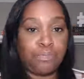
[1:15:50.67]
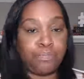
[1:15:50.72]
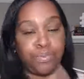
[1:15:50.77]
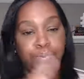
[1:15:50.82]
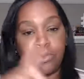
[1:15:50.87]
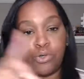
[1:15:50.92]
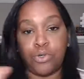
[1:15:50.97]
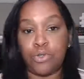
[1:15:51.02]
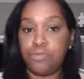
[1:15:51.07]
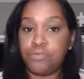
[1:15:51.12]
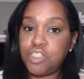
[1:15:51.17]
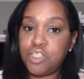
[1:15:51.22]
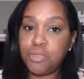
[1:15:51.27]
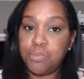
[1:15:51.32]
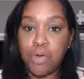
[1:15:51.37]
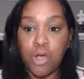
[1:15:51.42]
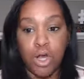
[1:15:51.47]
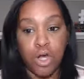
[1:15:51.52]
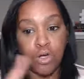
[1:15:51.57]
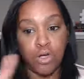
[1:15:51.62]
pull
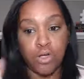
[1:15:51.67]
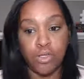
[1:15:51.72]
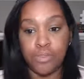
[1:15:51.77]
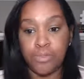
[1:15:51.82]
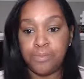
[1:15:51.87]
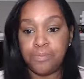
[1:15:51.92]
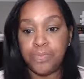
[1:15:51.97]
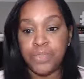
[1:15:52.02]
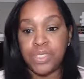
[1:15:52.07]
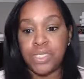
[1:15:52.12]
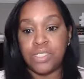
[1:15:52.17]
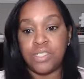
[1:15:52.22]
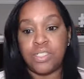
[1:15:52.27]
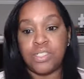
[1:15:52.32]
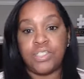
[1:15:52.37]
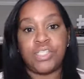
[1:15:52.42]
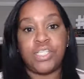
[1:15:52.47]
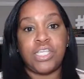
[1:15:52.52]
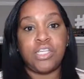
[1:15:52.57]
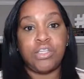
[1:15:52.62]
tomorrow to
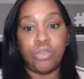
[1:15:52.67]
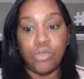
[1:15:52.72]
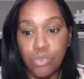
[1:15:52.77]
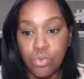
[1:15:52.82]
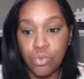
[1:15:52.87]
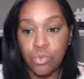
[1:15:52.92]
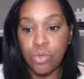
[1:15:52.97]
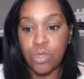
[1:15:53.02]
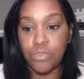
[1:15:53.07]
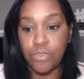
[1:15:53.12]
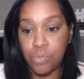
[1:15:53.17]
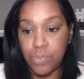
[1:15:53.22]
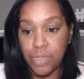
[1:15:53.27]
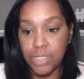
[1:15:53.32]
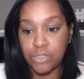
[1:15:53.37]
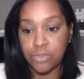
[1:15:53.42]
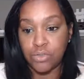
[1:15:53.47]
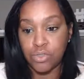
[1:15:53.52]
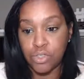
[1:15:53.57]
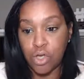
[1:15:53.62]
see who the
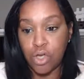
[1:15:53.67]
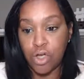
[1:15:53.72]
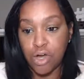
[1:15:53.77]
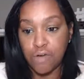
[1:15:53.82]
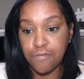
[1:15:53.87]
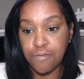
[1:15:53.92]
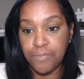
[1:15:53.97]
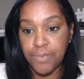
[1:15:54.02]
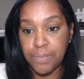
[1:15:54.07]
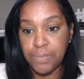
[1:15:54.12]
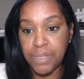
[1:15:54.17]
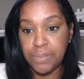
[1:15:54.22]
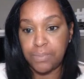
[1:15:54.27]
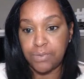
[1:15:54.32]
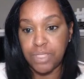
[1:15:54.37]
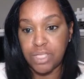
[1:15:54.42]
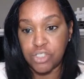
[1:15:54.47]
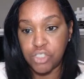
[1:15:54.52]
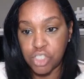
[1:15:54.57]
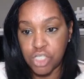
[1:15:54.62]
winners are from the people
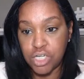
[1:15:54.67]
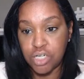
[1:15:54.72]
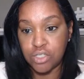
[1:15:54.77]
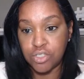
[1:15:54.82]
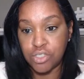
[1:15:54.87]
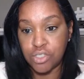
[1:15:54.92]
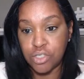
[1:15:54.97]
that shared.